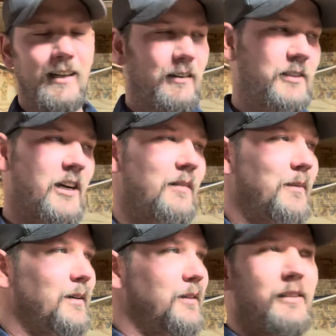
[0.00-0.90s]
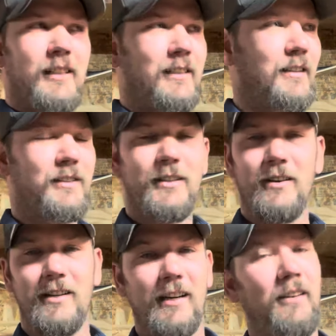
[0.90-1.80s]
I've shot bows since I was
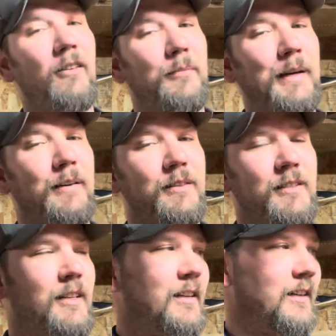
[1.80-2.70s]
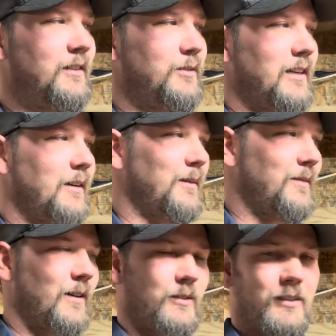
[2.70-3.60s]
13 compounds. That's when I got my
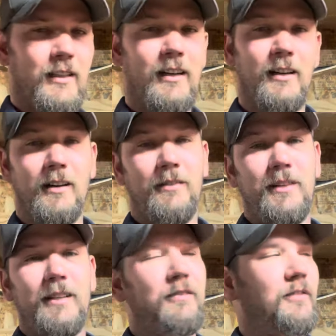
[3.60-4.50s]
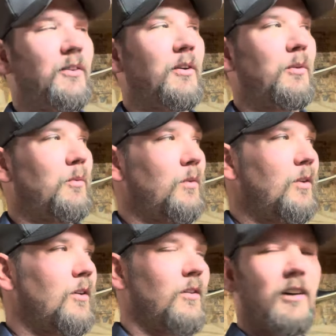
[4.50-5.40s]
first one. I loved it for a
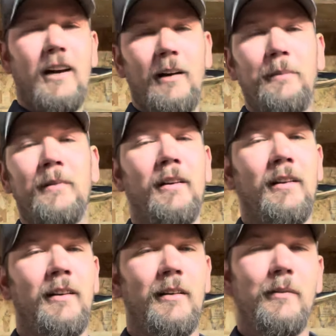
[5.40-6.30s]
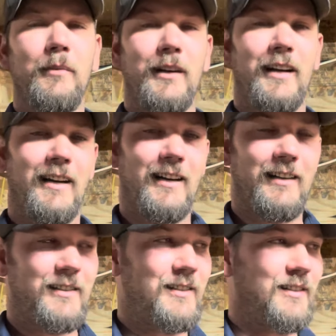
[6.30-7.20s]
long time, but it
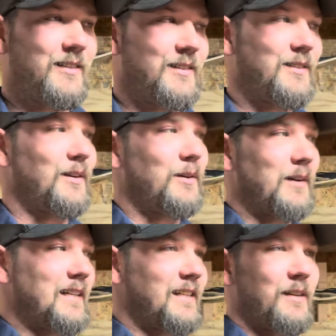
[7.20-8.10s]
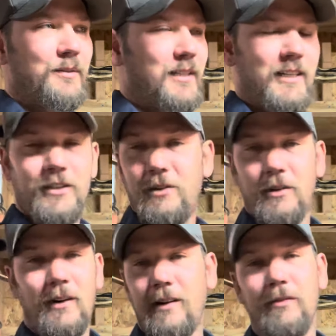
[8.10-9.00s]
got so easy. It was like shooting
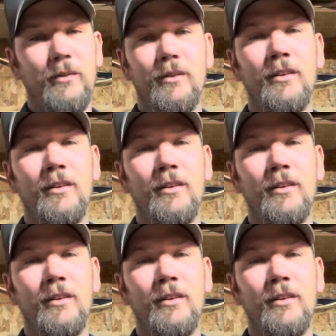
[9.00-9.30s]
a rifle.